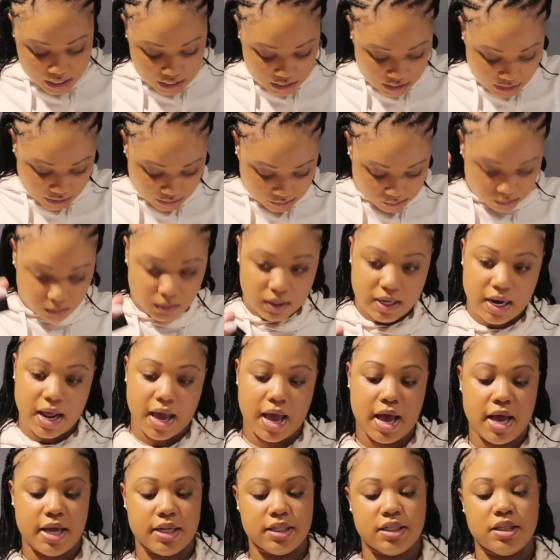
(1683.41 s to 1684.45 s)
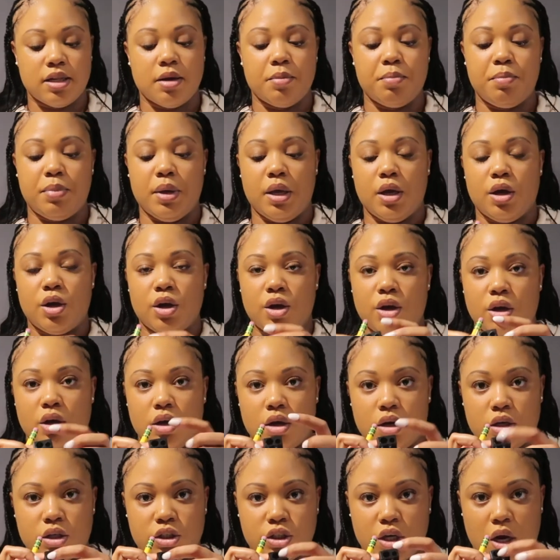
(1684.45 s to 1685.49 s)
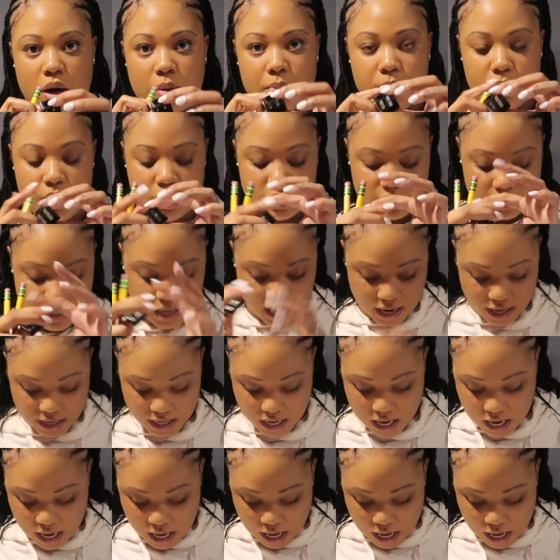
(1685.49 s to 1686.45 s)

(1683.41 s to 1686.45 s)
this one has the bigger sharpener side.